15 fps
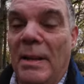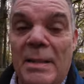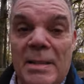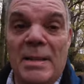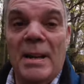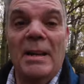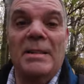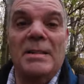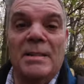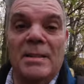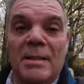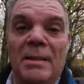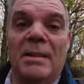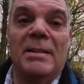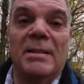It's
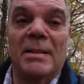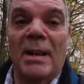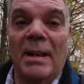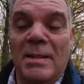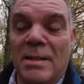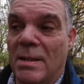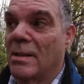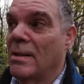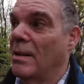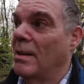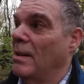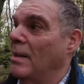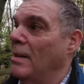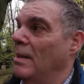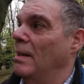nice, it's a nice
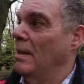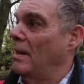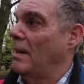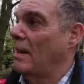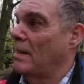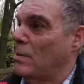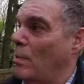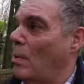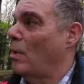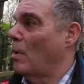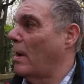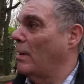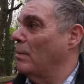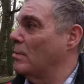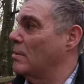
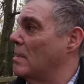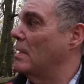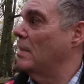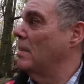walk out.